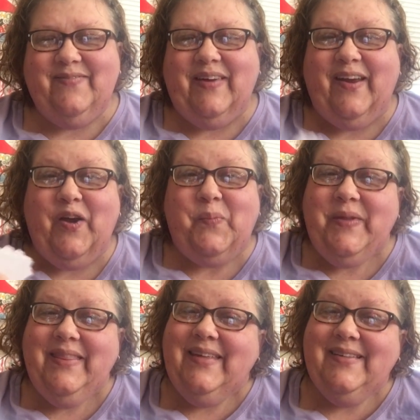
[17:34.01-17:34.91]
when I
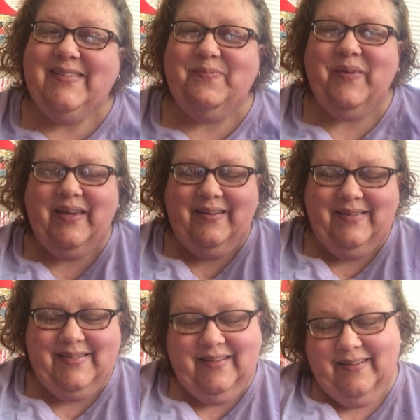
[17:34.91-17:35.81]
opened this, but
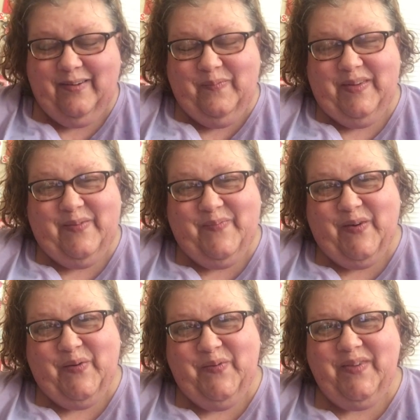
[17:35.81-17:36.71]
it's a little bit of
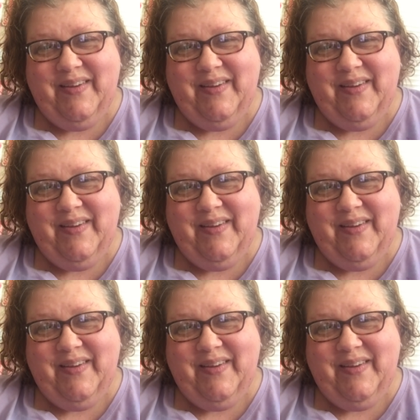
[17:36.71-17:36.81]
both